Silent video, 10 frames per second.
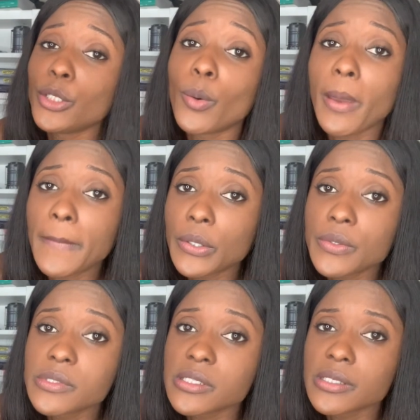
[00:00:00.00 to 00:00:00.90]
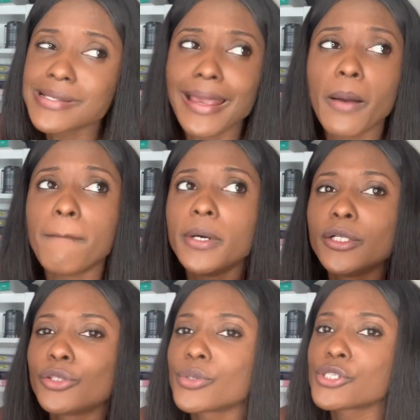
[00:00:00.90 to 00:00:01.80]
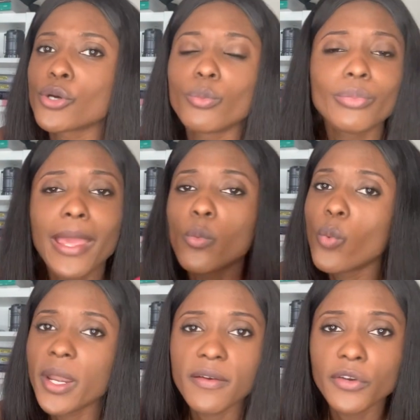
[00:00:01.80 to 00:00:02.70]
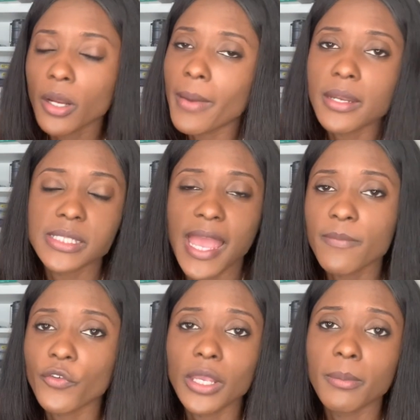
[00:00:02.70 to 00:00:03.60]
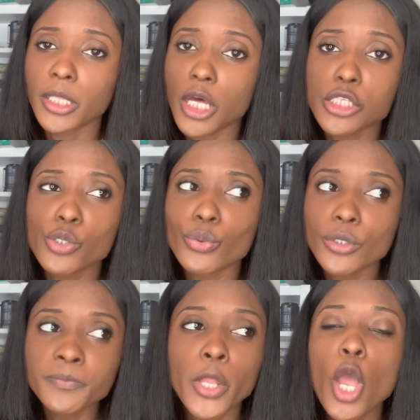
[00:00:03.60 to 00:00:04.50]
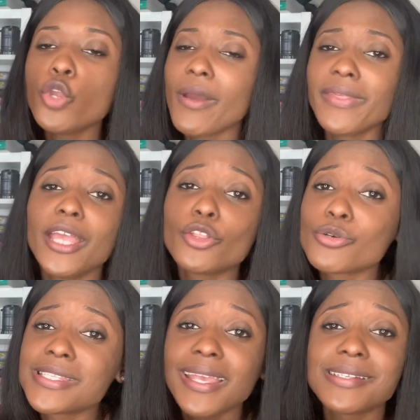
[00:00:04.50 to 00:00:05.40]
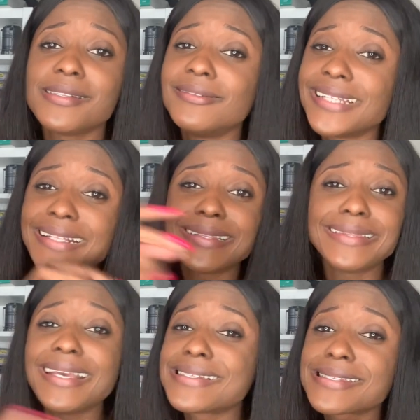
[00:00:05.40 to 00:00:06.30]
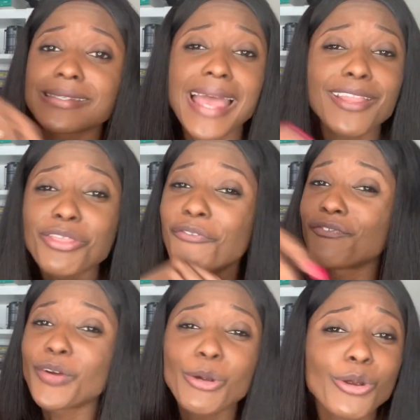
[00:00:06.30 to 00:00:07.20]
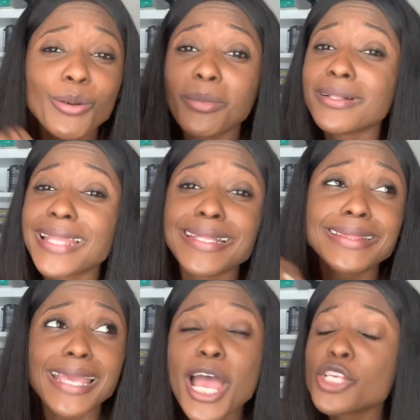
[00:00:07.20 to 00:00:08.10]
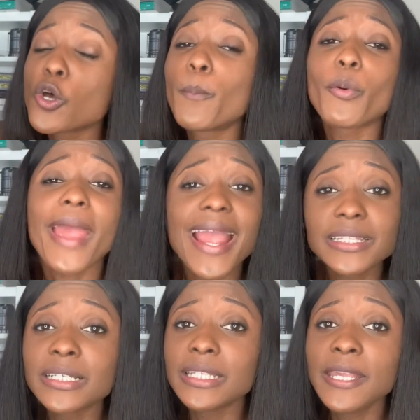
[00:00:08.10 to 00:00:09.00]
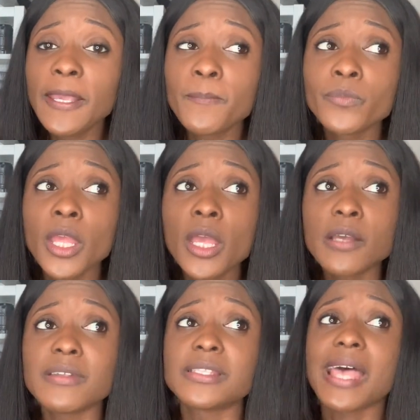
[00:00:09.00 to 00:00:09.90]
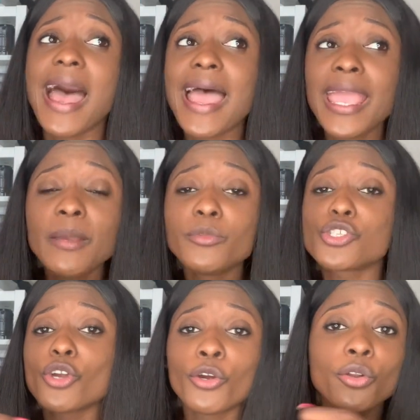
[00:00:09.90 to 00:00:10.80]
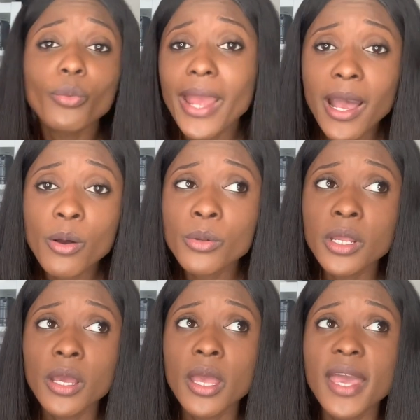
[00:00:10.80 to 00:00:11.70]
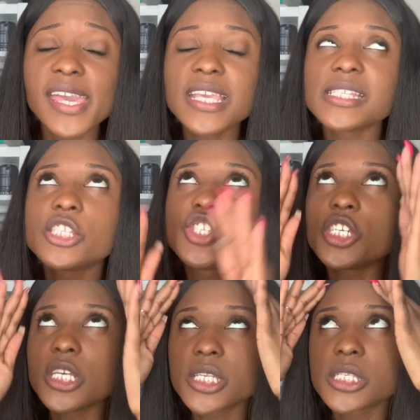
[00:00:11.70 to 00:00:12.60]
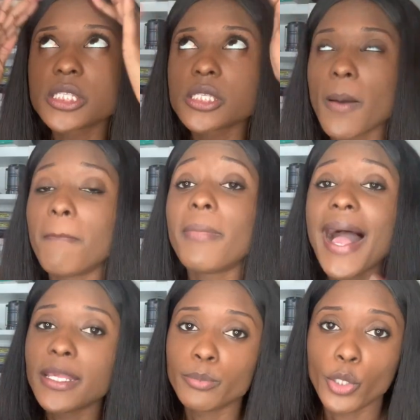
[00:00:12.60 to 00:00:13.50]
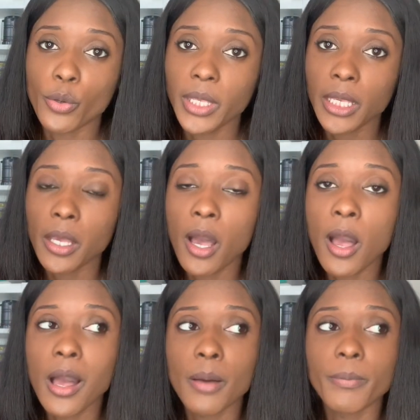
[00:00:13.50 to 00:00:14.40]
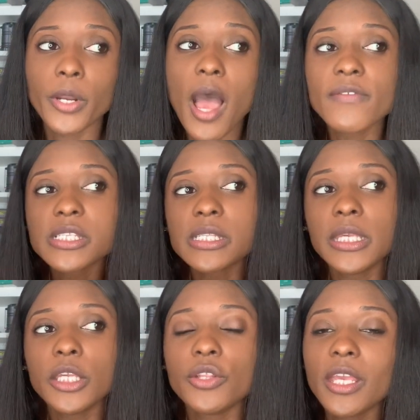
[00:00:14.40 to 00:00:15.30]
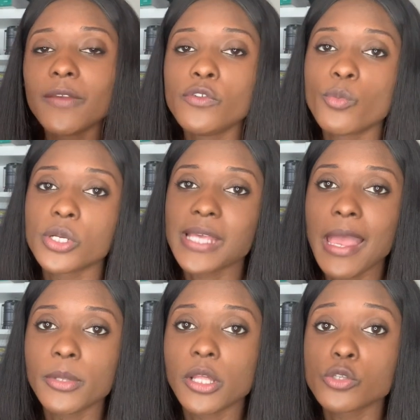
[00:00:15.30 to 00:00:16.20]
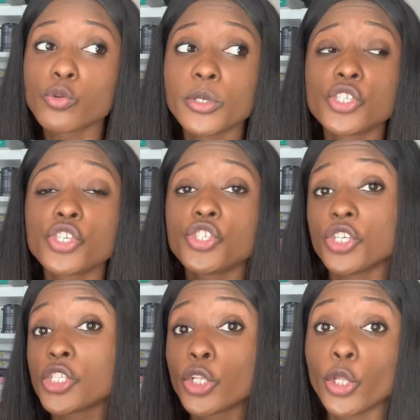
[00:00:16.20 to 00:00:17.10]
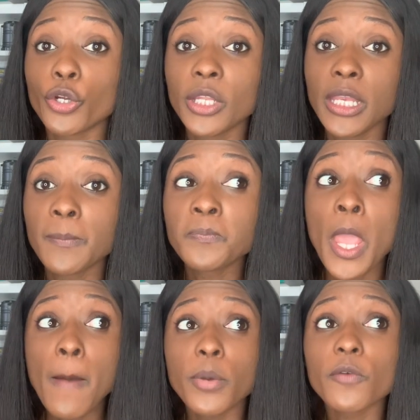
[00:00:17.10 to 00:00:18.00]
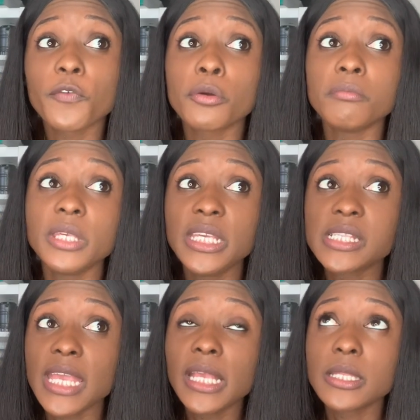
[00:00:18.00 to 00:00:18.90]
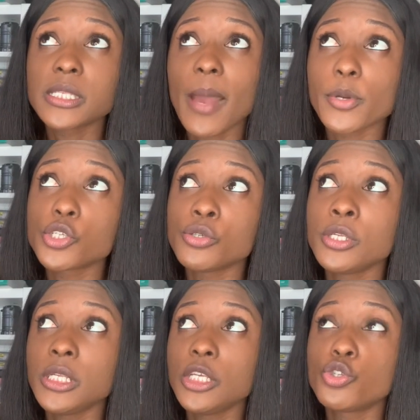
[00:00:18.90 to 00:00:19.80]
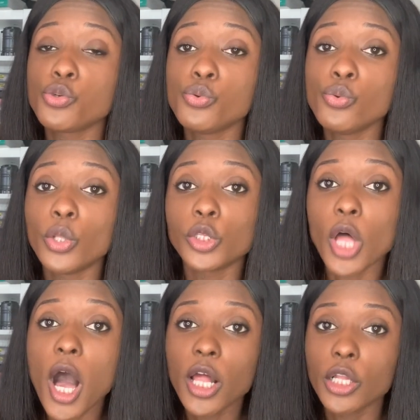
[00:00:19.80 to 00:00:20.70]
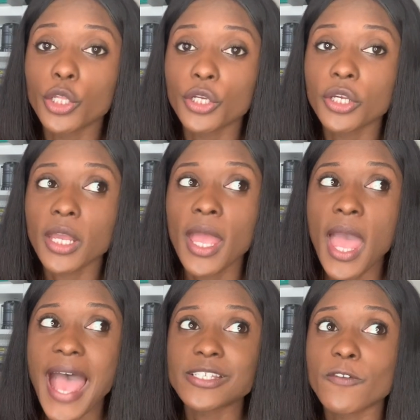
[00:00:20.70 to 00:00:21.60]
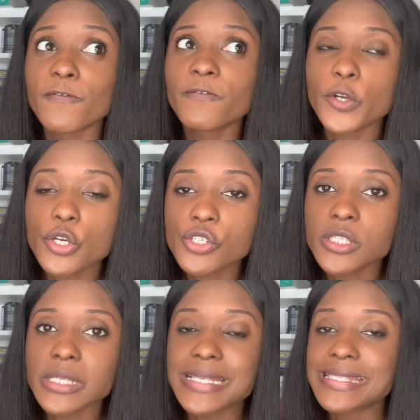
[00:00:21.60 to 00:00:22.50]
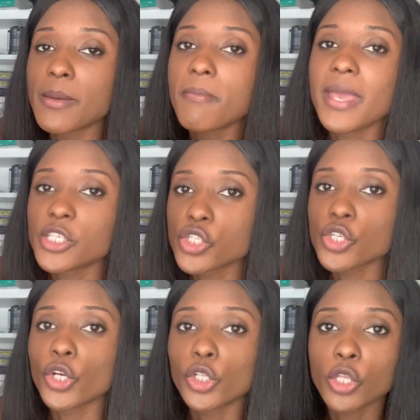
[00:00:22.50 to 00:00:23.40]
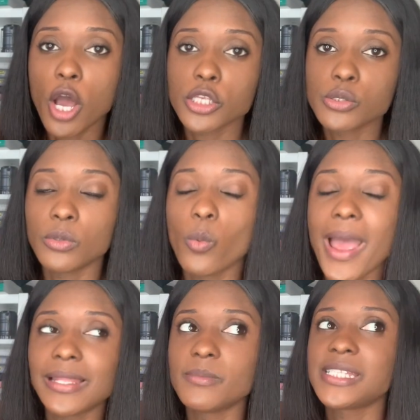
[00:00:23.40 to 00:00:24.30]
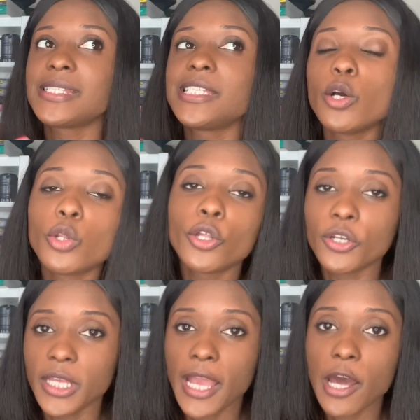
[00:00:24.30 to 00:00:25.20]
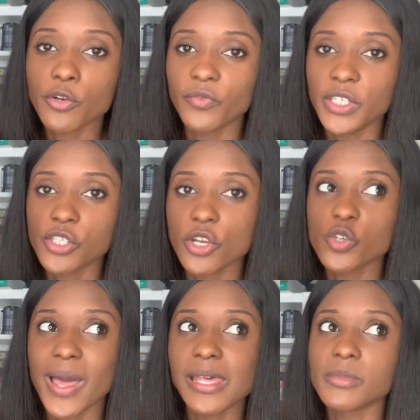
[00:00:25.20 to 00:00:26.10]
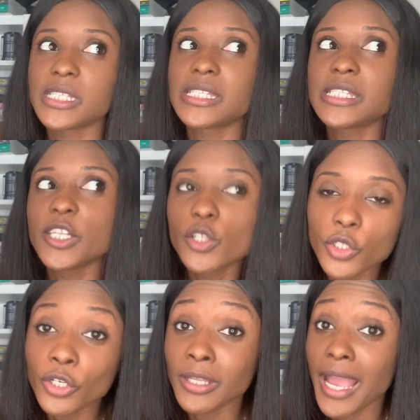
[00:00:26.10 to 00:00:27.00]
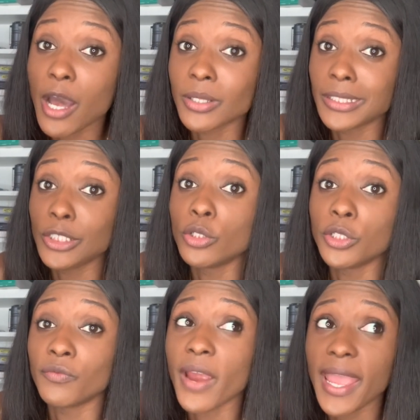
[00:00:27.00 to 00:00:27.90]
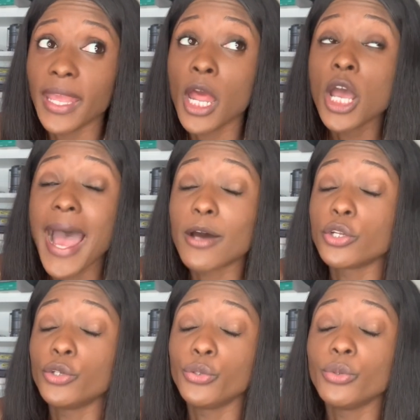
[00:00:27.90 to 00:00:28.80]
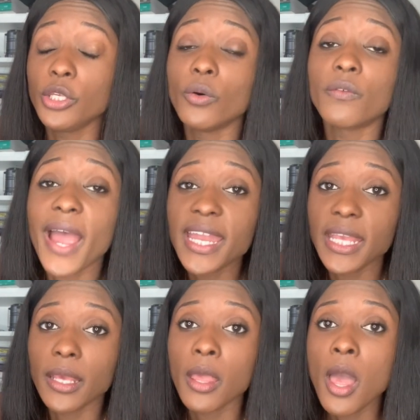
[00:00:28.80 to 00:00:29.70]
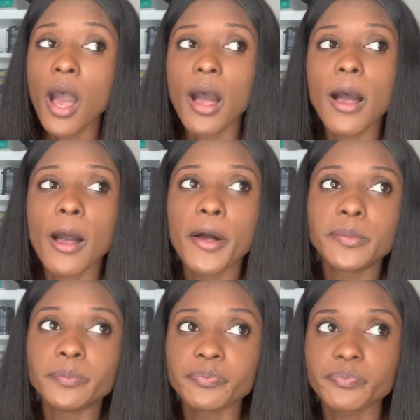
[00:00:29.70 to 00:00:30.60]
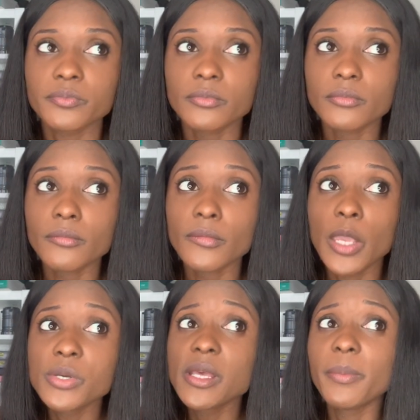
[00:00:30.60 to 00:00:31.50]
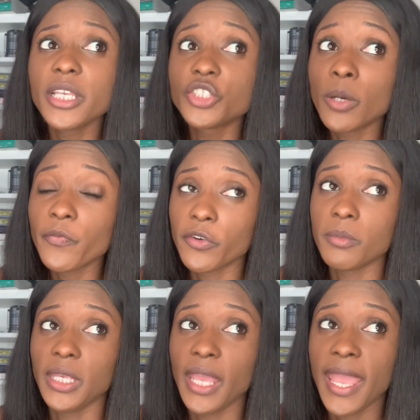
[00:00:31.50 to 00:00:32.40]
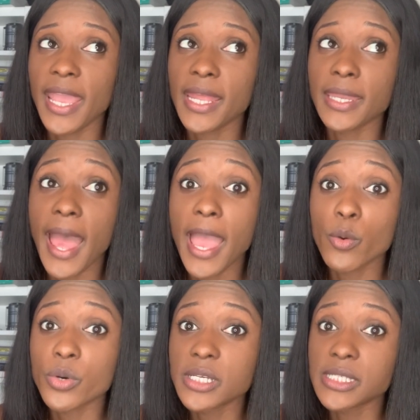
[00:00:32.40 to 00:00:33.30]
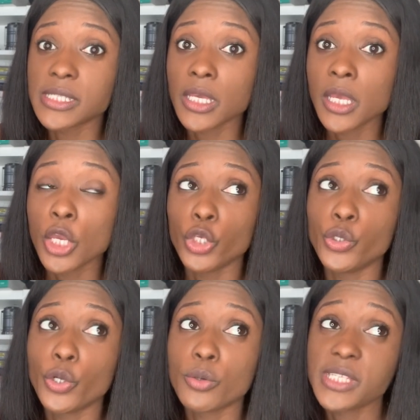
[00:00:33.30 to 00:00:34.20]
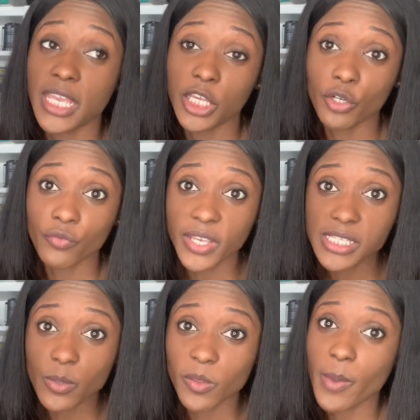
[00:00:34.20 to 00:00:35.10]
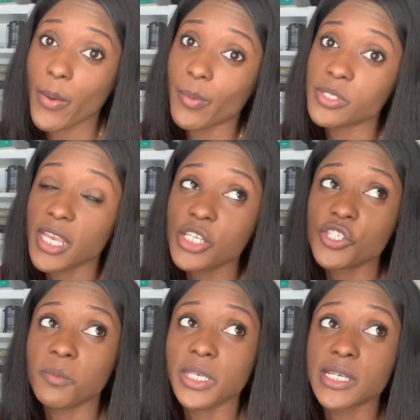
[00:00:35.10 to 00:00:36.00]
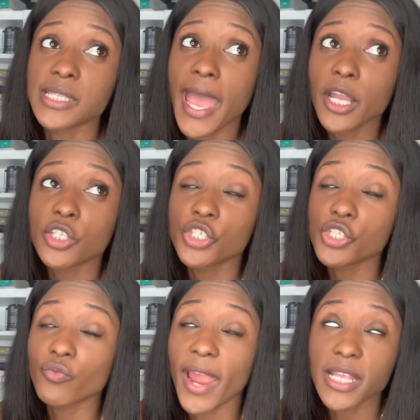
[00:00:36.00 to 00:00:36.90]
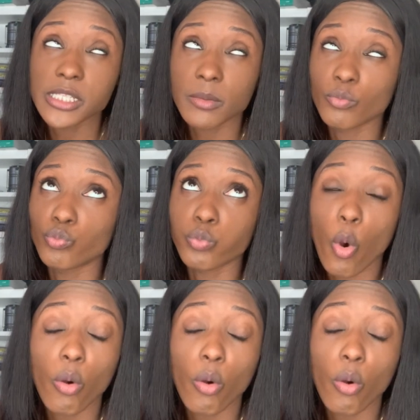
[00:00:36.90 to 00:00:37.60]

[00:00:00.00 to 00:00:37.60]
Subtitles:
legal memos is like a month or so, like whatever amount of time frame in law school. You have to get those things done like this at the firm. So practically, the turnaround is just mind-blowing. But obviously they give you more time in law school because you're just learning. But for me, taking this opportunity to law clerk as a first semester law student while I'm still learning how to research, while I'm still learning how to legally write, how to do legal writing, it was a big jump for me. And I was, you know, taking a risk with my reputation, because I could just write some,